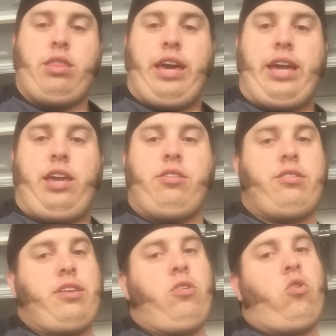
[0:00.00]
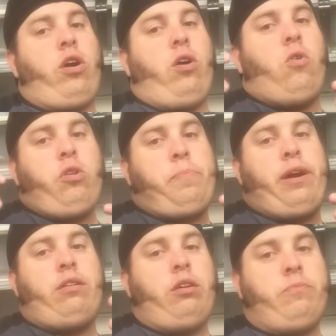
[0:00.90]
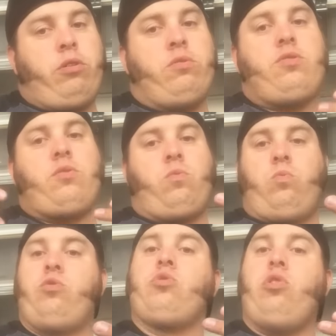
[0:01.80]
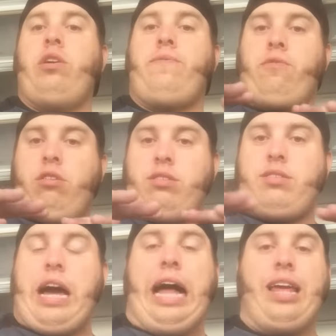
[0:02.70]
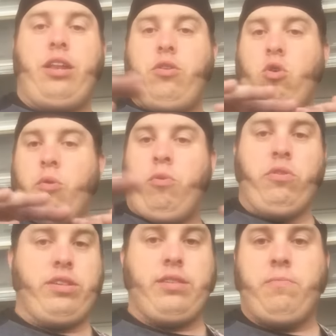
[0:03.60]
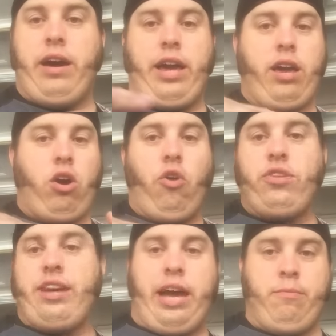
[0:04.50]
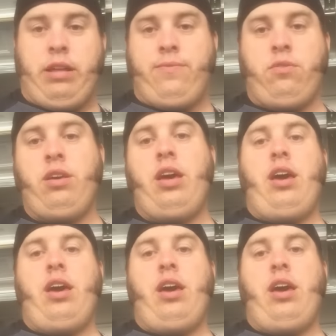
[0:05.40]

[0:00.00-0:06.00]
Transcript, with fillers: that either the single coil or the parallel modes was good for a solid normal this is my all the time level